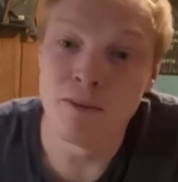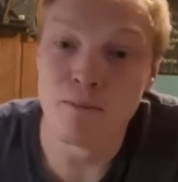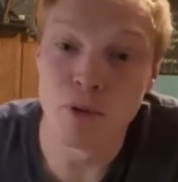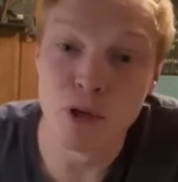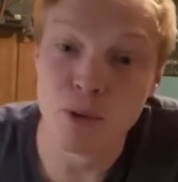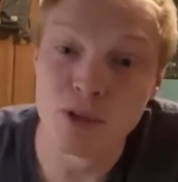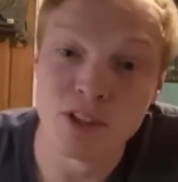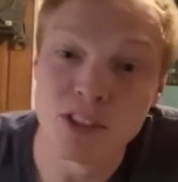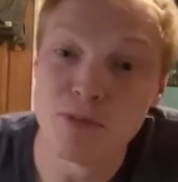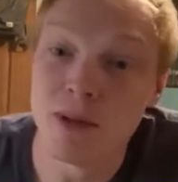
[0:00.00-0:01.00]
But it
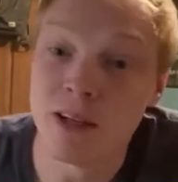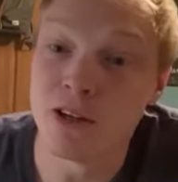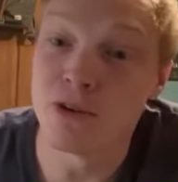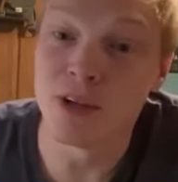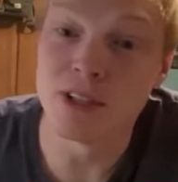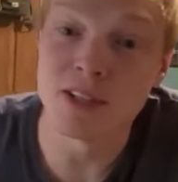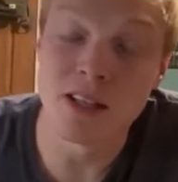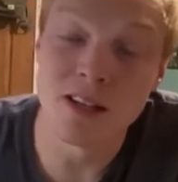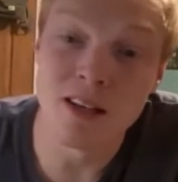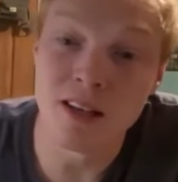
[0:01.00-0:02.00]
wasn't to be, and Christ
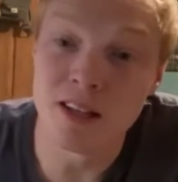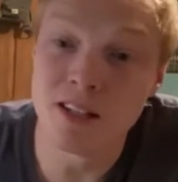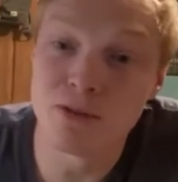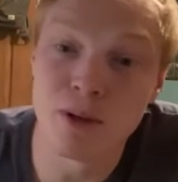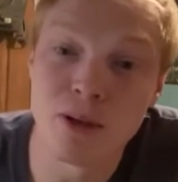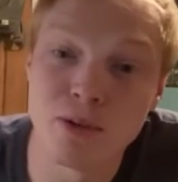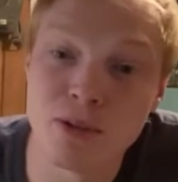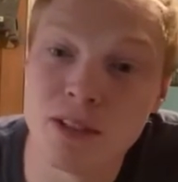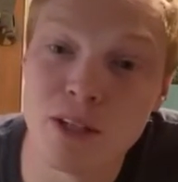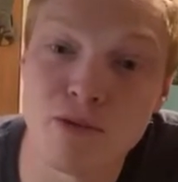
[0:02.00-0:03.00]
said that his way was
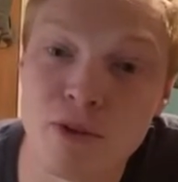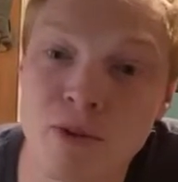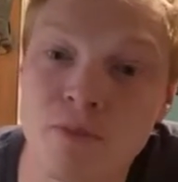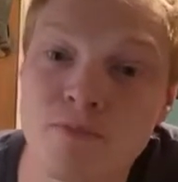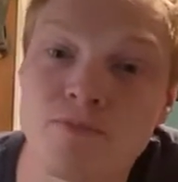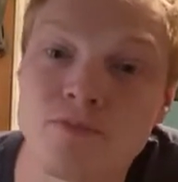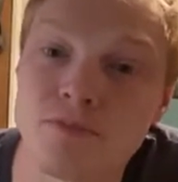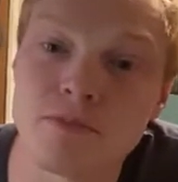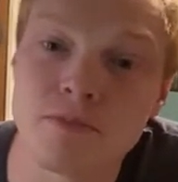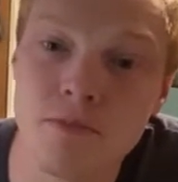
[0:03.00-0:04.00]
different.
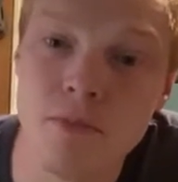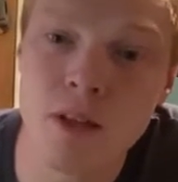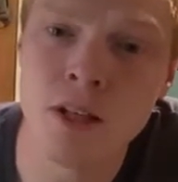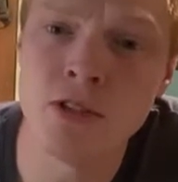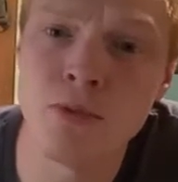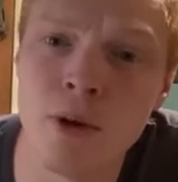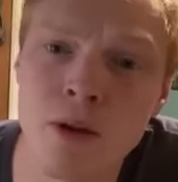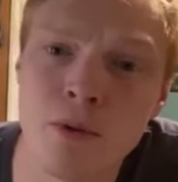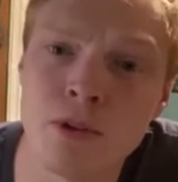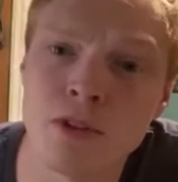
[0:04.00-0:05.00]
His way
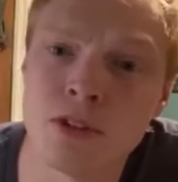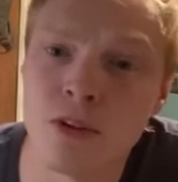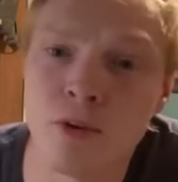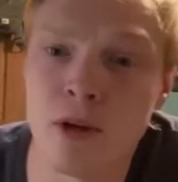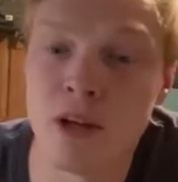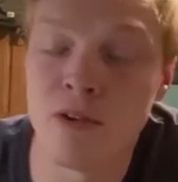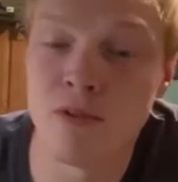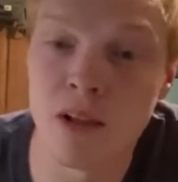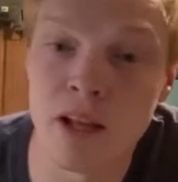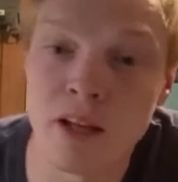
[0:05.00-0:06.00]
was a way of
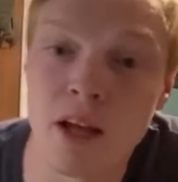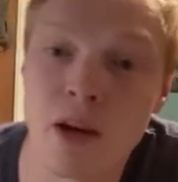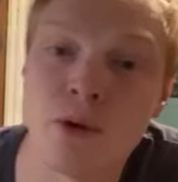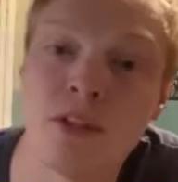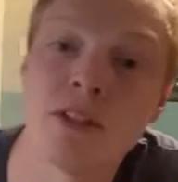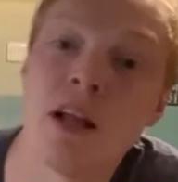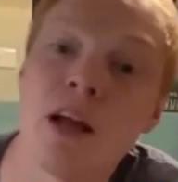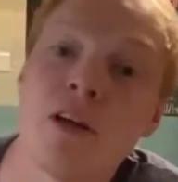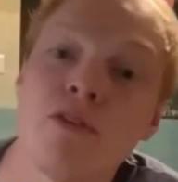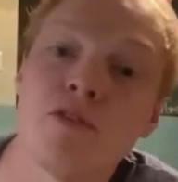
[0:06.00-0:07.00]
laying down his
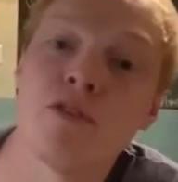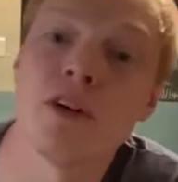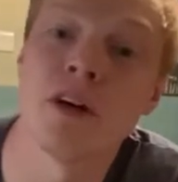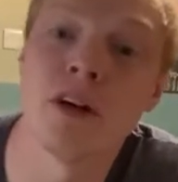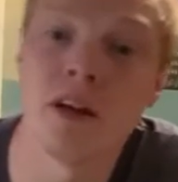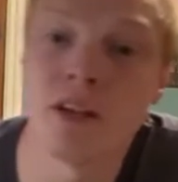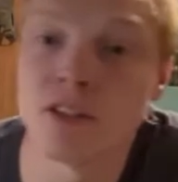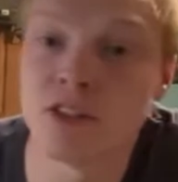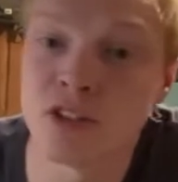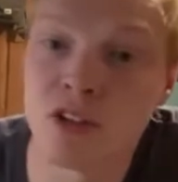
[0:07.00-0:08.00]
life and
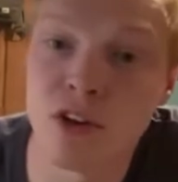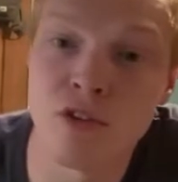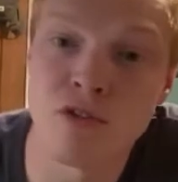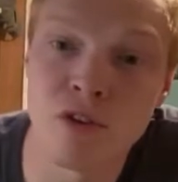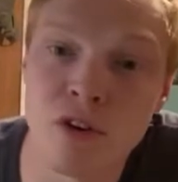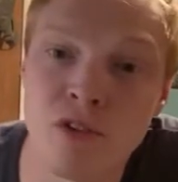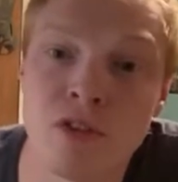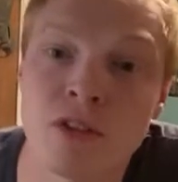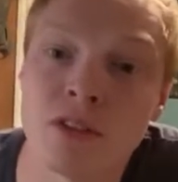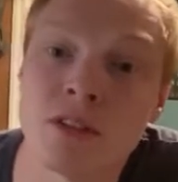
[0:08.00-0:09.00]
to serve
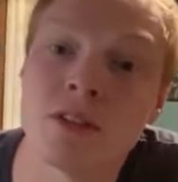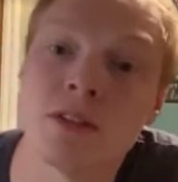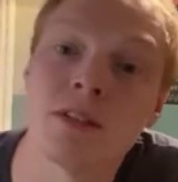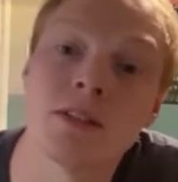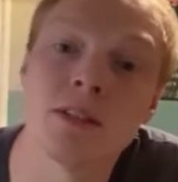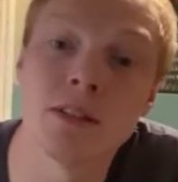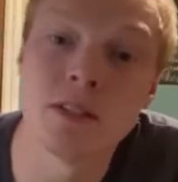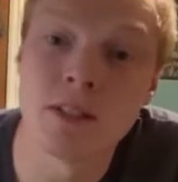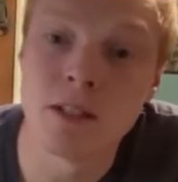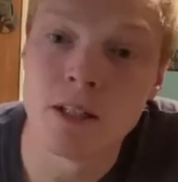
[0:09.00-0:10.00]
others.
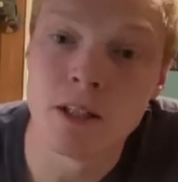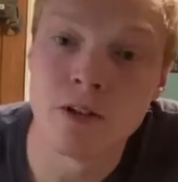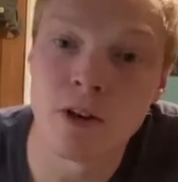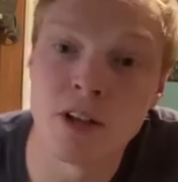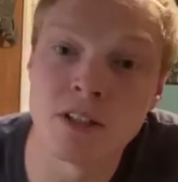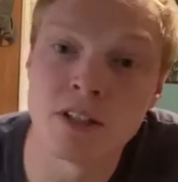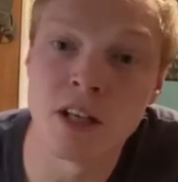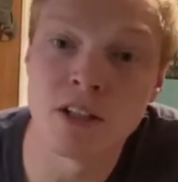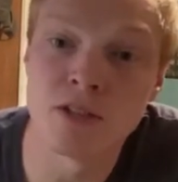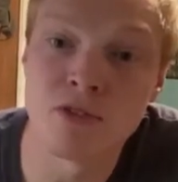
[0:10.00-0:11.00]
Christ
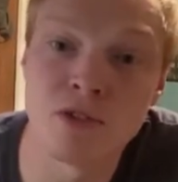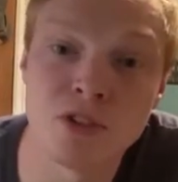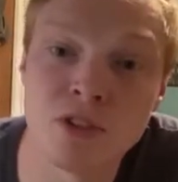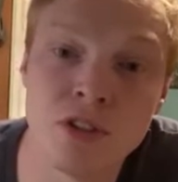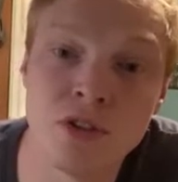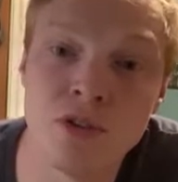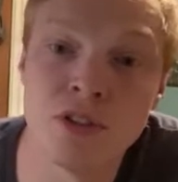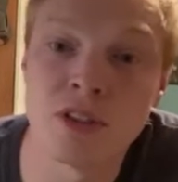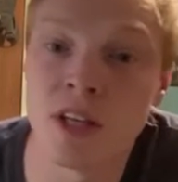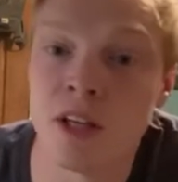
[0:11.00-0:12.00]
asked for us to do the
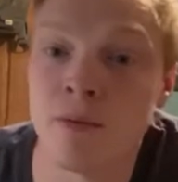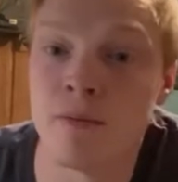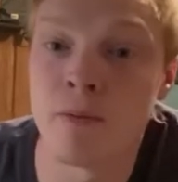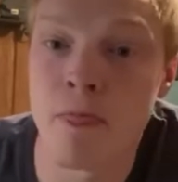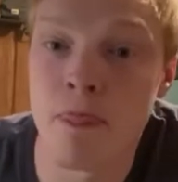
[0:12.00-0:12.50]
same.